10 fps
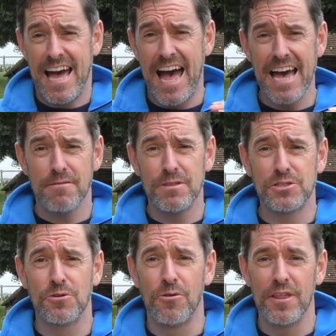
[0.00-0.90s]
add up the
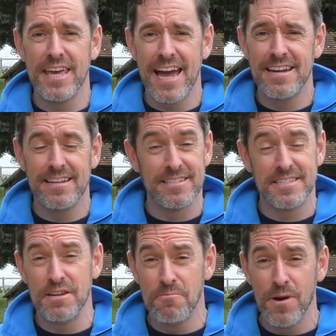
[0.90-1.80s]
score at the end and
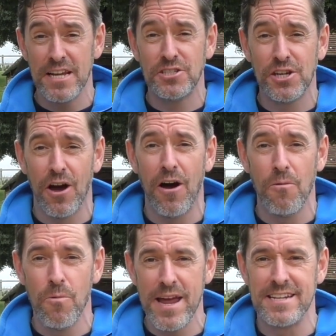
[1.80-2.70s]
see which car
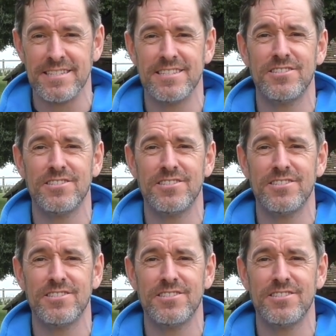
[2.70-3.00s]
wins.